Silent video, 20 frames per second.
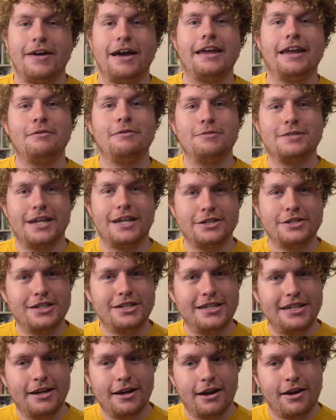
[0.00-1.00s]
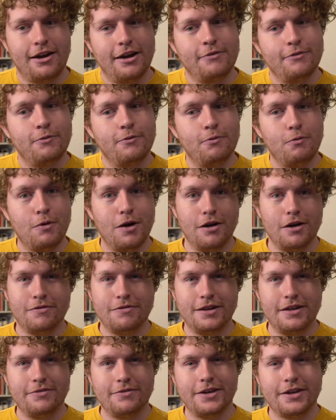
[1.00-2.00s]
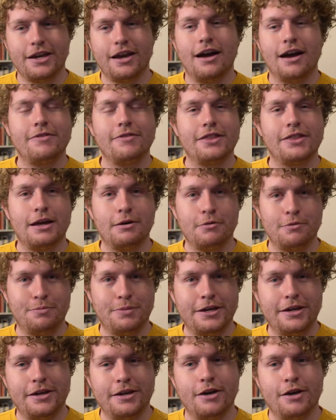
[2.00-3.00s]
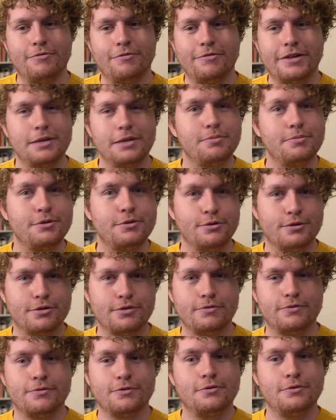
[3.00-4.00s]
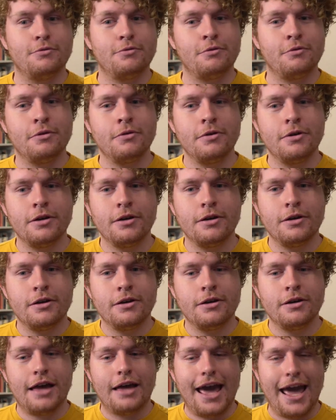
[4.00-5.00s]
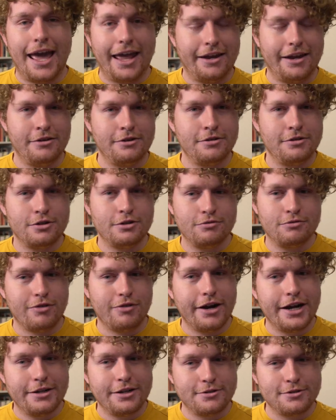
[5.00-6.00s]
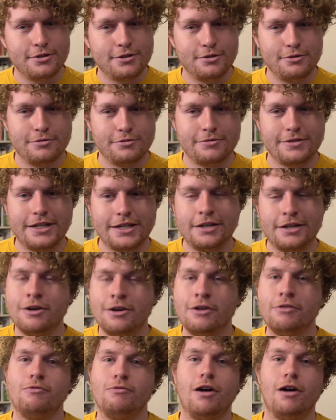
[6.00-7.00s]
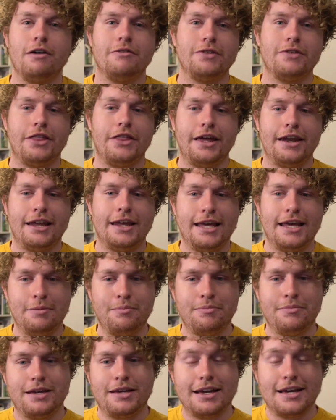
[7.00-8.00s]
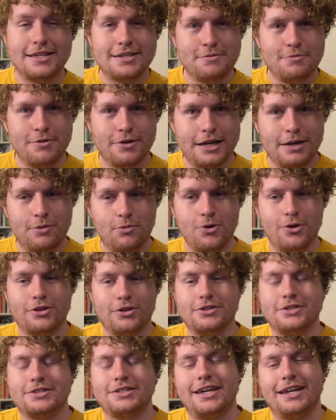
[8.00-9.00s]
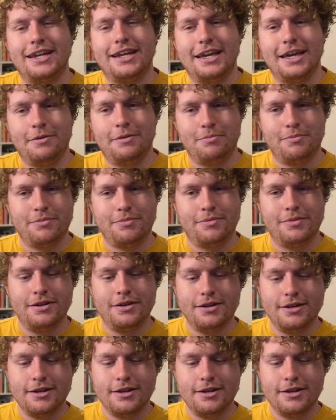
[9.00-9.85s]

and it was actually a life worth living. I think that would be a really beautiful end to Reiner's story, rather than him getting what he wants and him